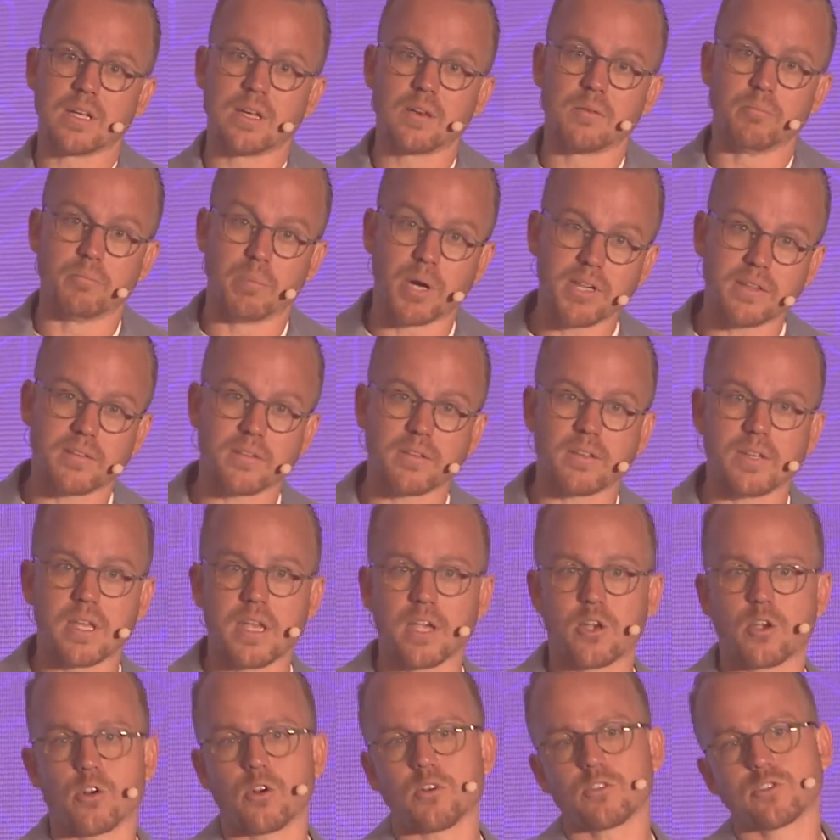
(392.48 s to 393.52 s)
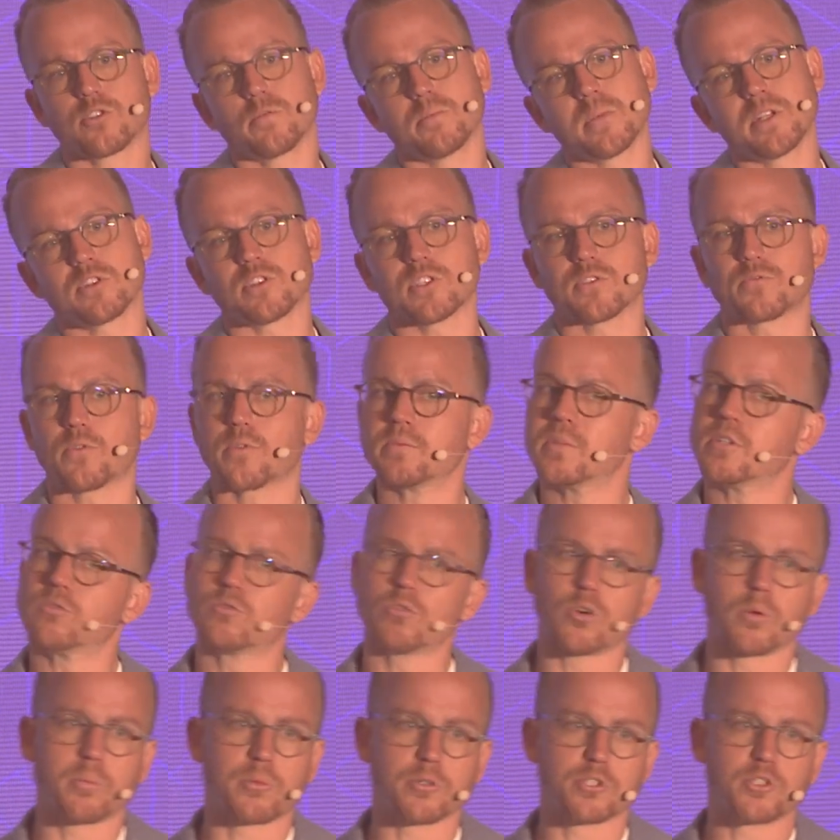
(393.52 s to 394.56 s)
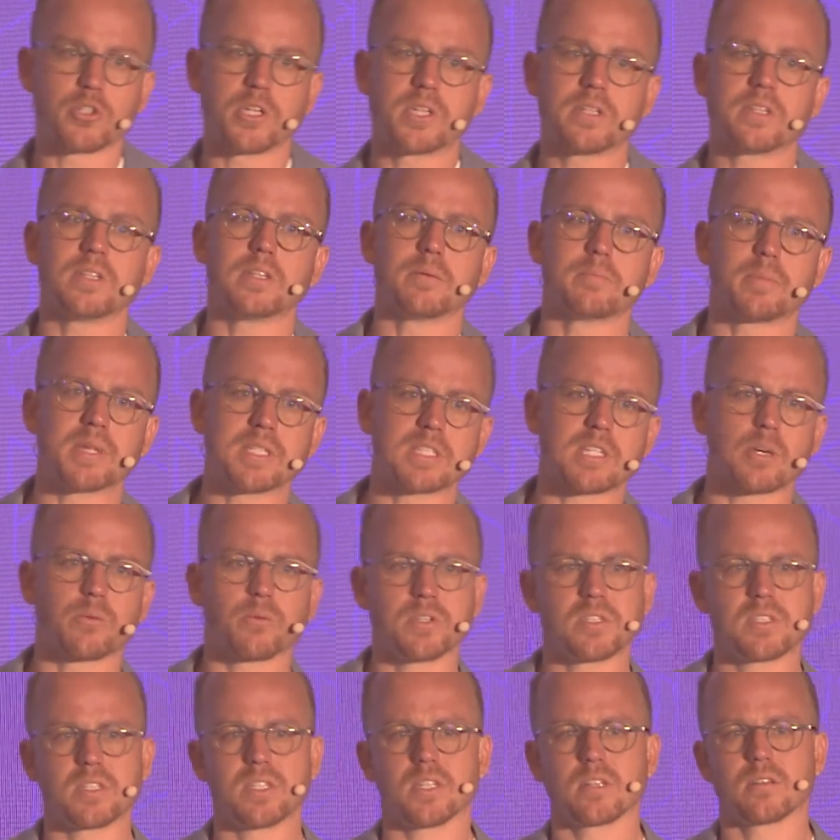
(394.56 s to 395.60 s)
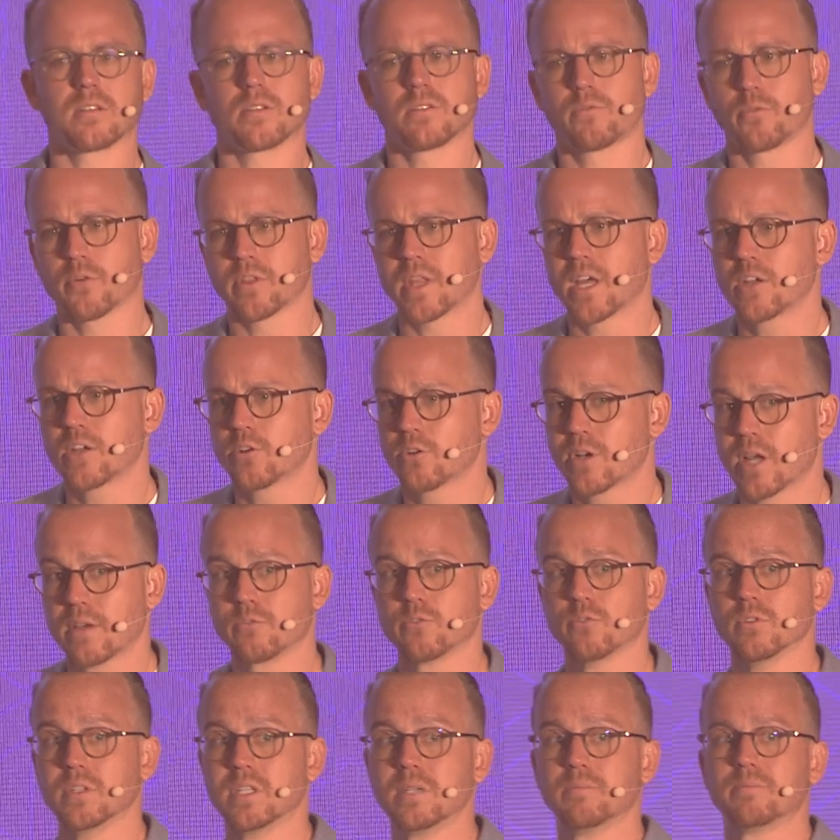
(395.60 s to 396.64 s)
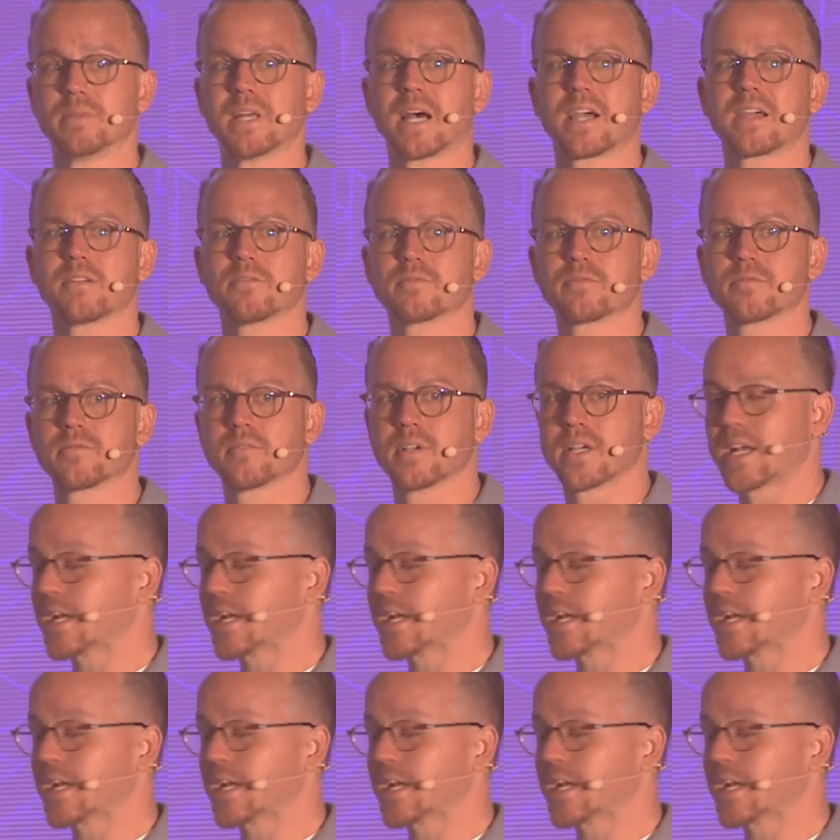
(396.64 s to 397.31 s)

but it could also be transformed into an opportunity, depends how we see it. For that, you'd have to deep dive and